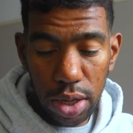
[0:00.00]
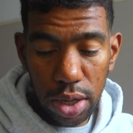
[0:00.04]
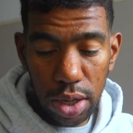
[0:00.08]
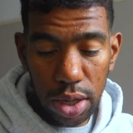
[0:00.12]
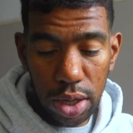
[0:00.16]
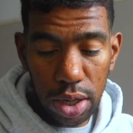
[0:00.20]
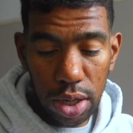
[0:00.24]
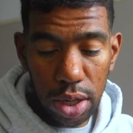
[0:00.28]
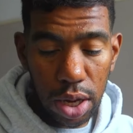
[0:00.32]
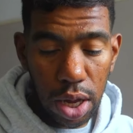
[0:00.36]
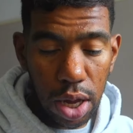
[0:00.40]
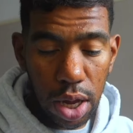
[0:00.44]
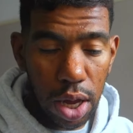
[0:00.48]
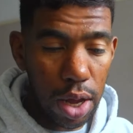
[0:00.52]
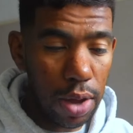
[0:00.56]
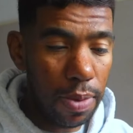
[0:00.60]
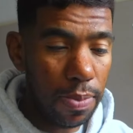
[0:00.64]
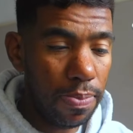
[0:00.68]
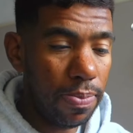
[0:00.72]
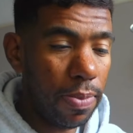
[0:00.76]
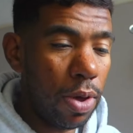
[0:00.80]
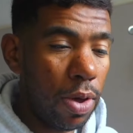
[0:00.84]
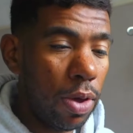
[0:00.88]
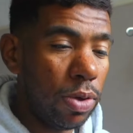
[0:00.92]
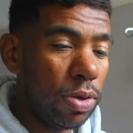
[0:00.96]
oh,
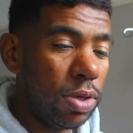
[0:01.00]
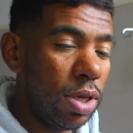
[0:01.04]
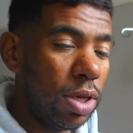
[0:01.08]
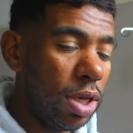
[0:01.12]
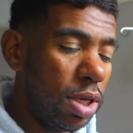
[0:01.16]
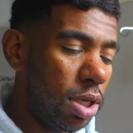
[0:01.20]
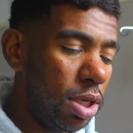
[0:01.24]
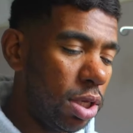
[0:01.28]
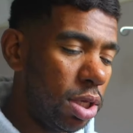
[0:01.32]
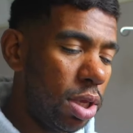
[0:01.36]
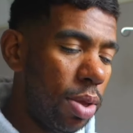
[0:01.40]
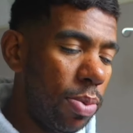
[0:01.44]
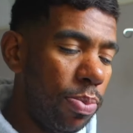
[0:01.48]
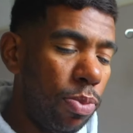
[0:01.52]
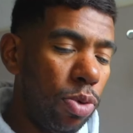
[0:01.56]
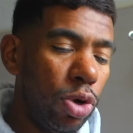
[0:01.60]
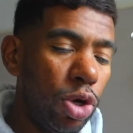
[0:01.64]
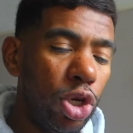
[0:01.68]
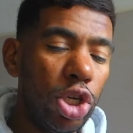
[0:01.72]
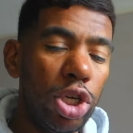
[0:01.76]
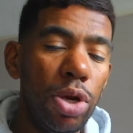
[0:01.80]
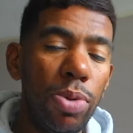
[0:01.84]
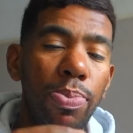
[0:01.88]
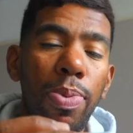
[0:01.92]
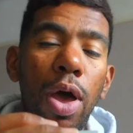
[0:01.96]
so this is the moisture
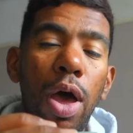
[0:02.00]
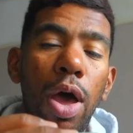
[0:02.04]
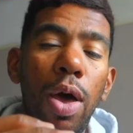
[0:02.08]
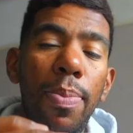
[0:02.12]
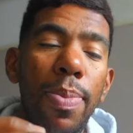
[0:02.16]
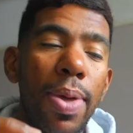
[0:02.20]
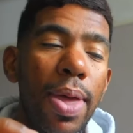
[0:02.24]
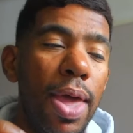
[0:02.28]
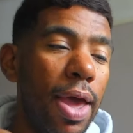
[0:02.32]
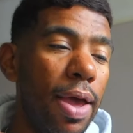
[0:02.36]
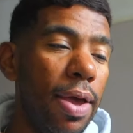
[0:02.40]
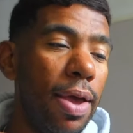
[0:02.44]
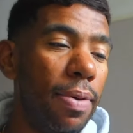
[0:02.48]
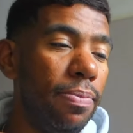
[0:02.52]
balm here.